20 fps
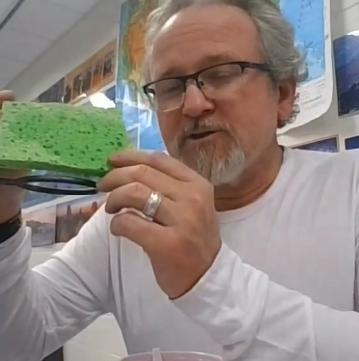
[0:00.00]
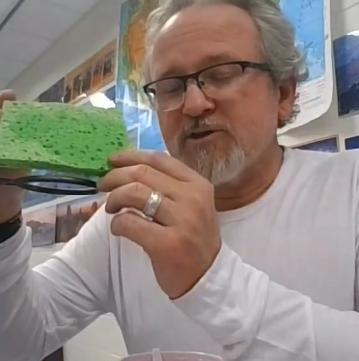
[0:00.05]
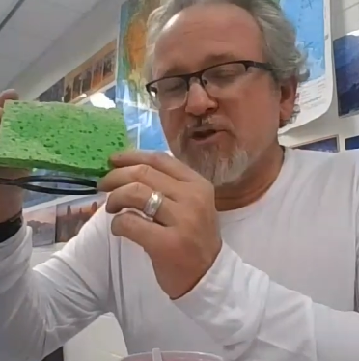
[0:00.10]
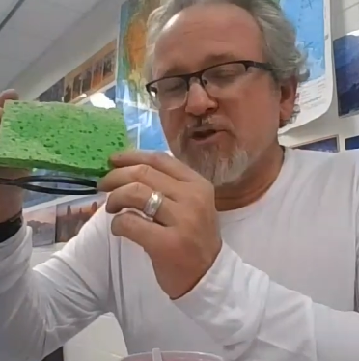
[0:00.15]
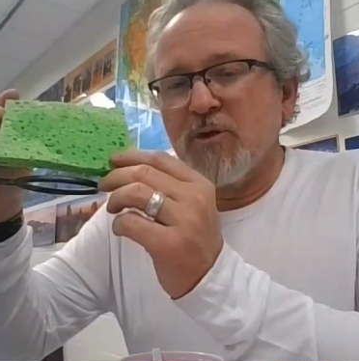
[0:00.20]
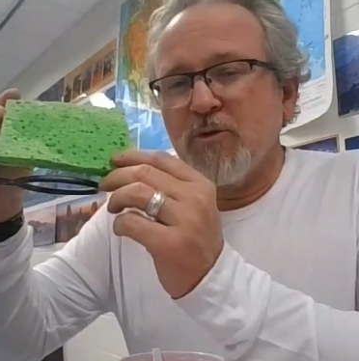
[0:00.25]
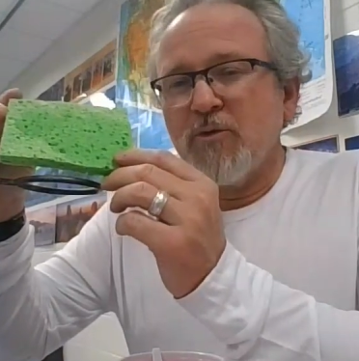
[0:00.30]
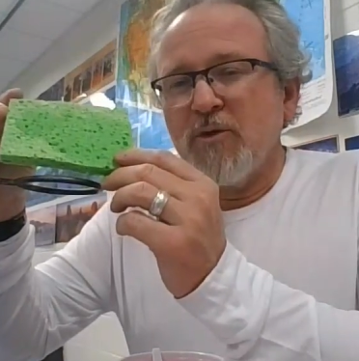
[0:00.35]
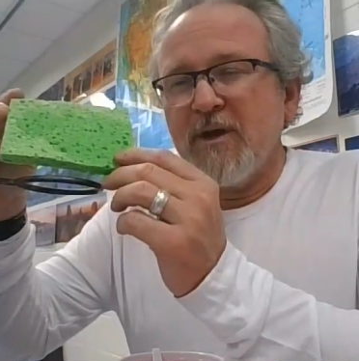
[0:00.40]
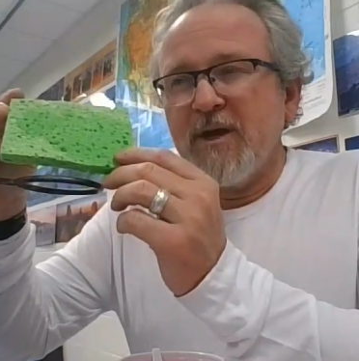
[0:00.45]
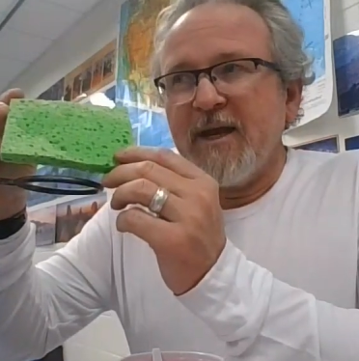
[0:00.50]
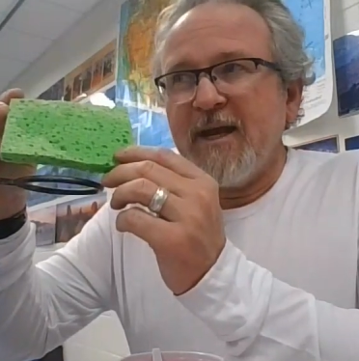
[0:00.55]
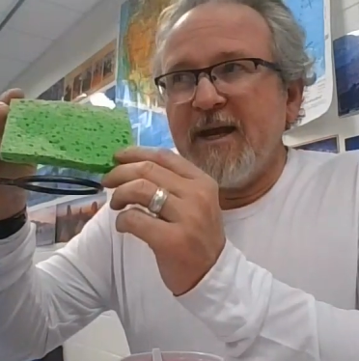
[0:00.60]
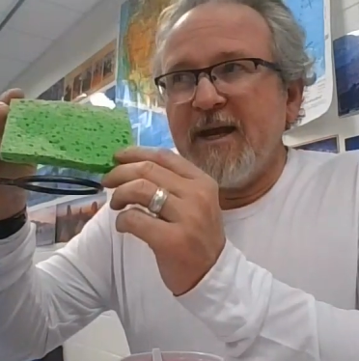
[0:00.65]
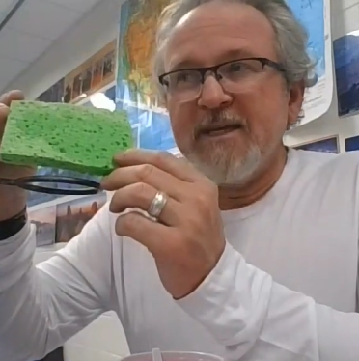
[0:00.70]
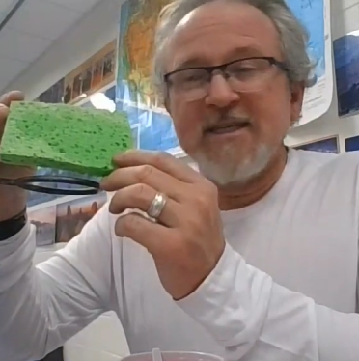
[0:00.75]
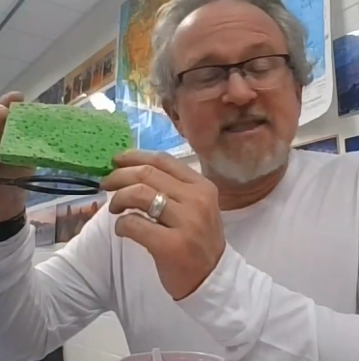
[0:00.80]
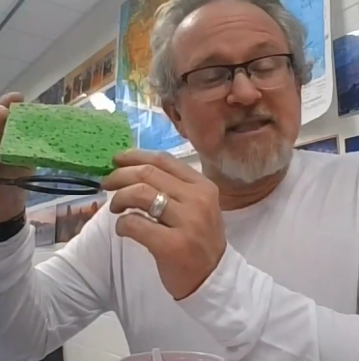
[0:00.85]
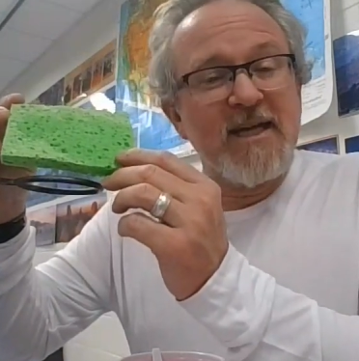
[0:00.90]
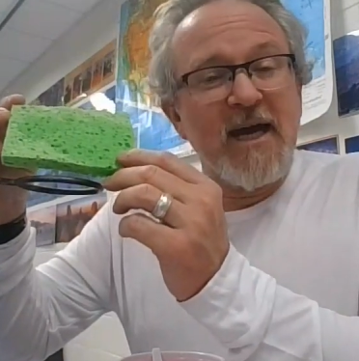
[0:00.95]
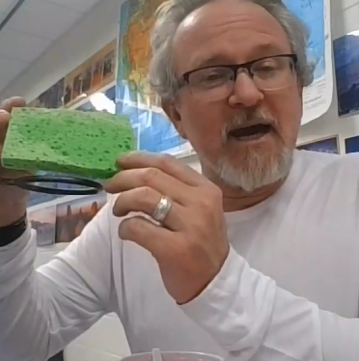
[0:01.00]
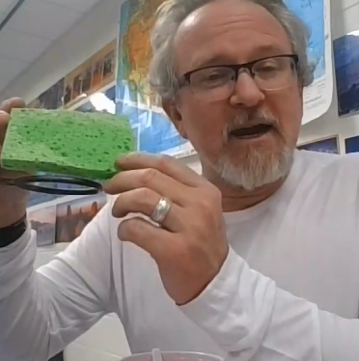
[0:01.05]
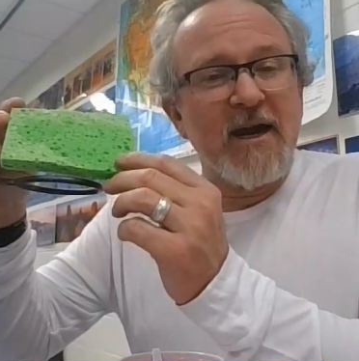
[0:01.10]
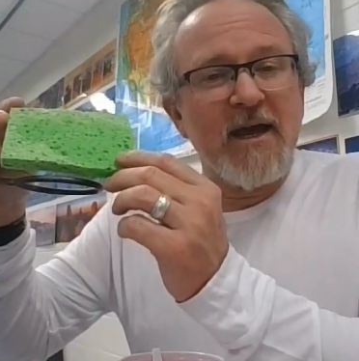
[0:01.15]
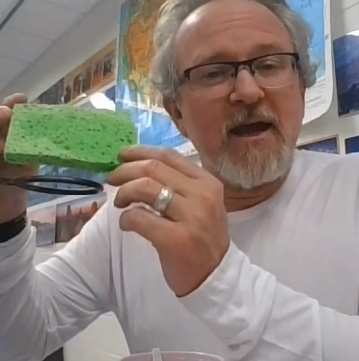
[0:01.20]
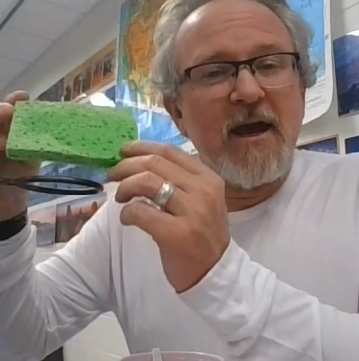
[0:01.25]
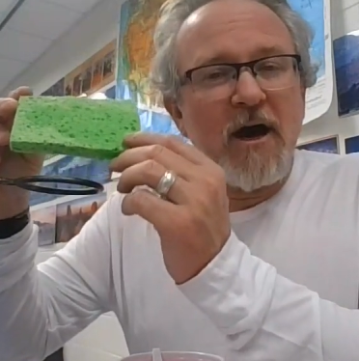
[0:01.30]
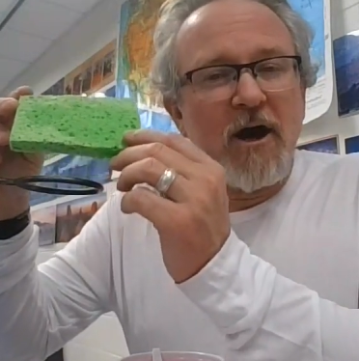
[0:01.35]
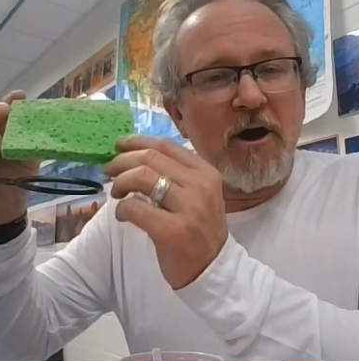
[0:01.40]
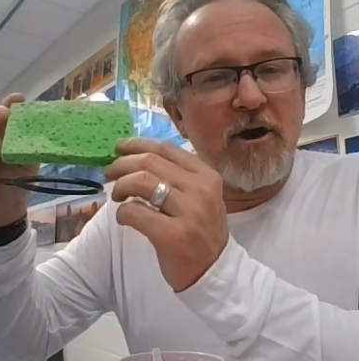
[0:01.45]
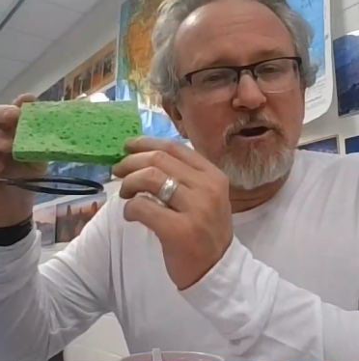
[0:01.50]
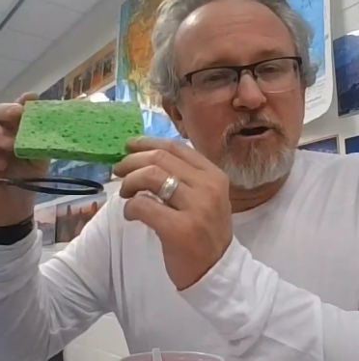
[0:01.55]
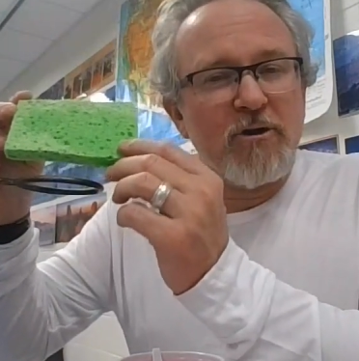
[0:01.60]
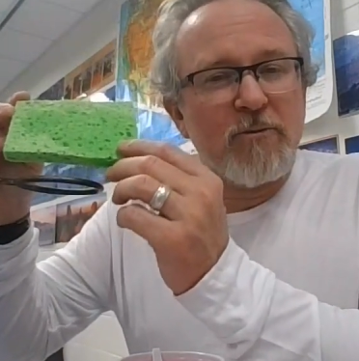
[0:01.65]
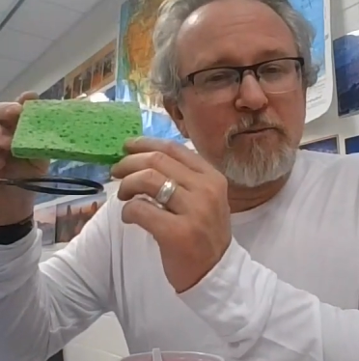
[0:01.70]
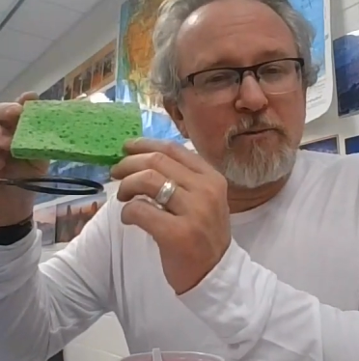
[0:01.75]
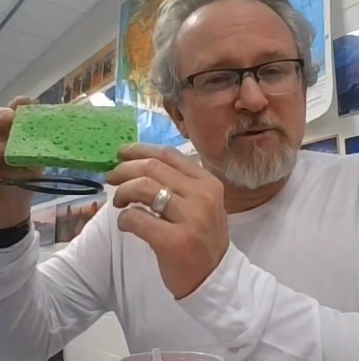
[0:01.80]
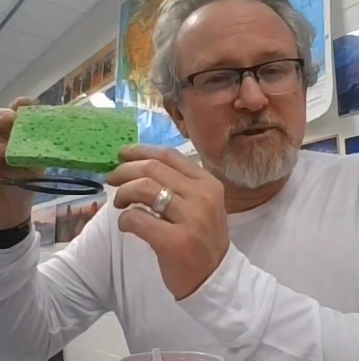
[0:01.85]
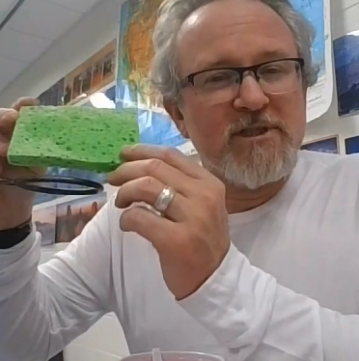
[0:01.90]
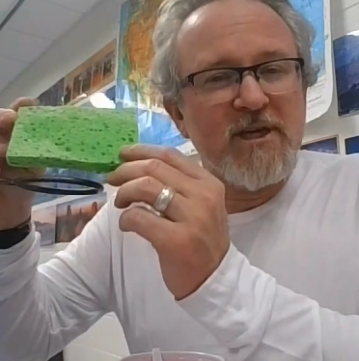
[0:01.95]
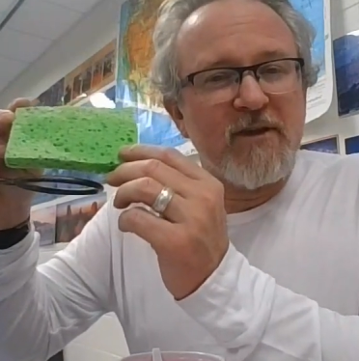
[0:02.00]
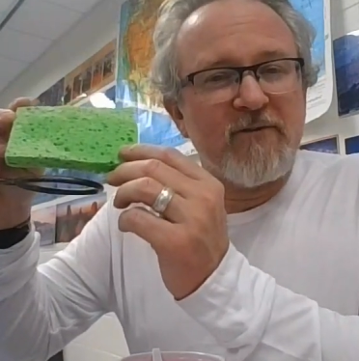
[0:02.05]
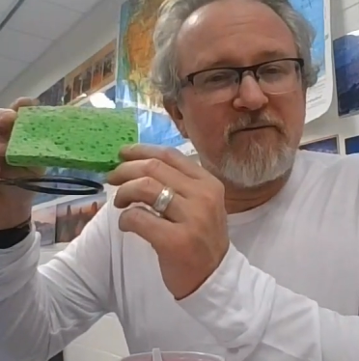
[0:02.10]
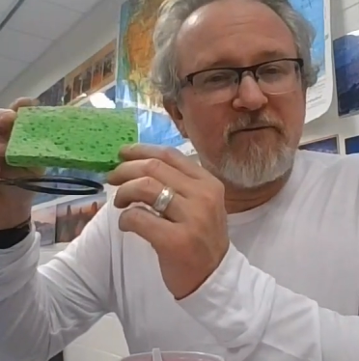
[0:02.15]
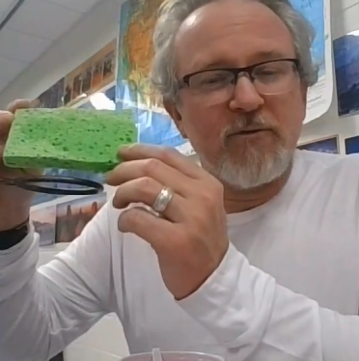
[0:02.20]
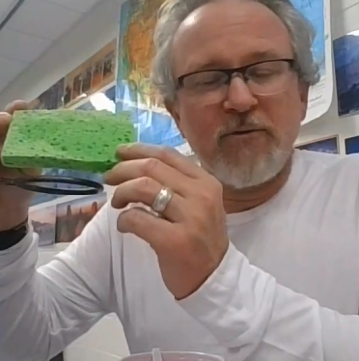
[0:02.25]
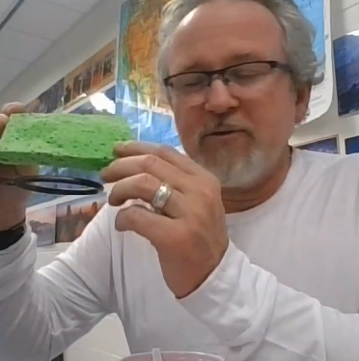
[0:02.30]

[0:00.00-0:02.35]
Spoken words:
so it is not 100%